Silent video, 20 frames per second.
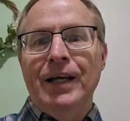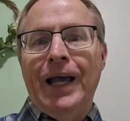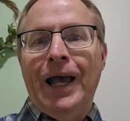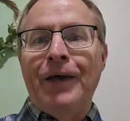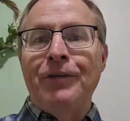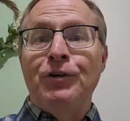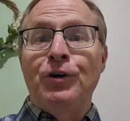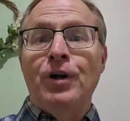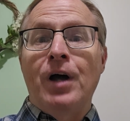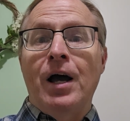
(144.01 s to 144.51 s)

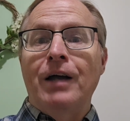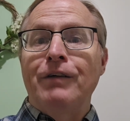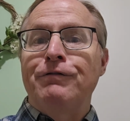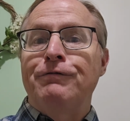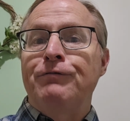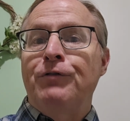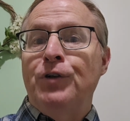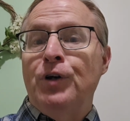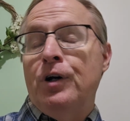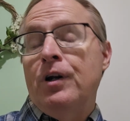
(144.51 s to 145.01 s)
and they're
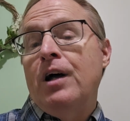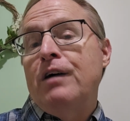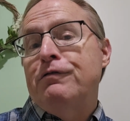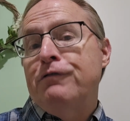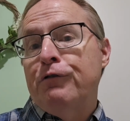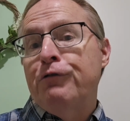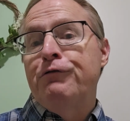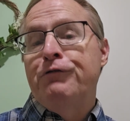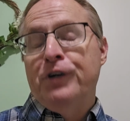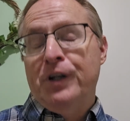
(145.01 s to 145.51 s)
not
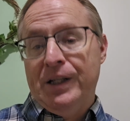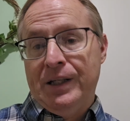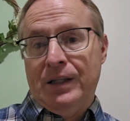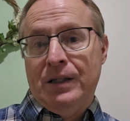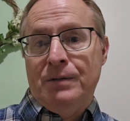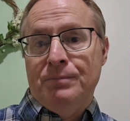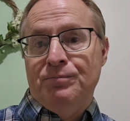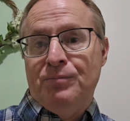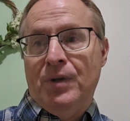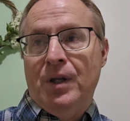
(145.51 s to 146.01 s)

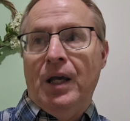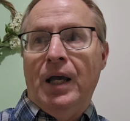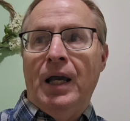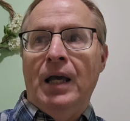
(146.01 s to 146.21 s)
fulfilling them.